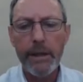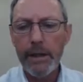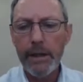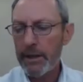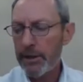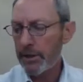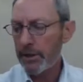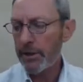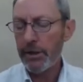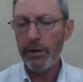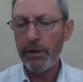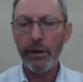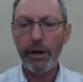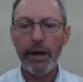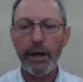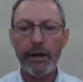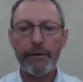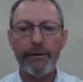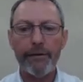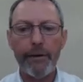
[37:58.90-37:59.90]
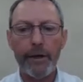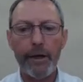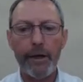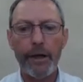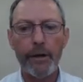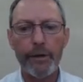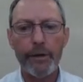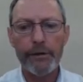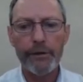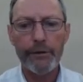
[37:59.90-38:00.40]
is to clarify
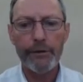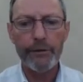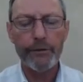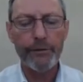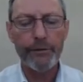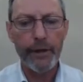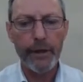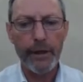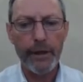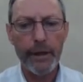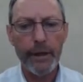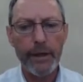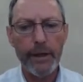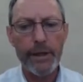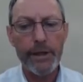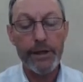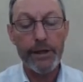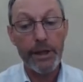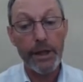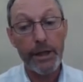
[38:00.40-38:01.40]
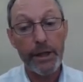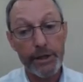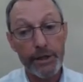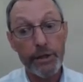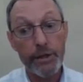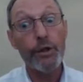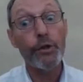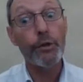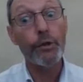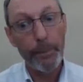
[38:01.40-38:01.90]
a lot of uh,
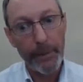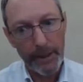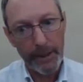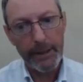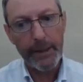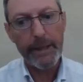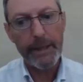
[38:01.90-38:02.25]
legislation, European